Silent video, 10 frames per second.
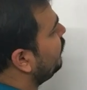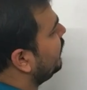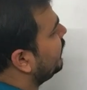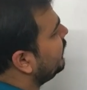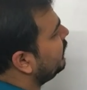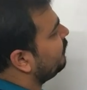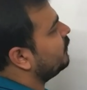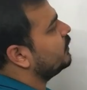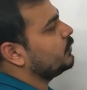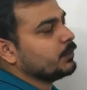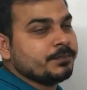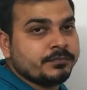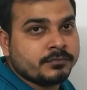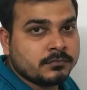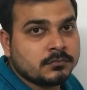will king refer to?
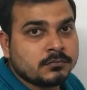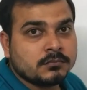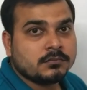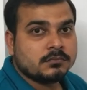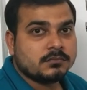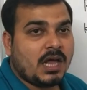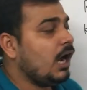Now,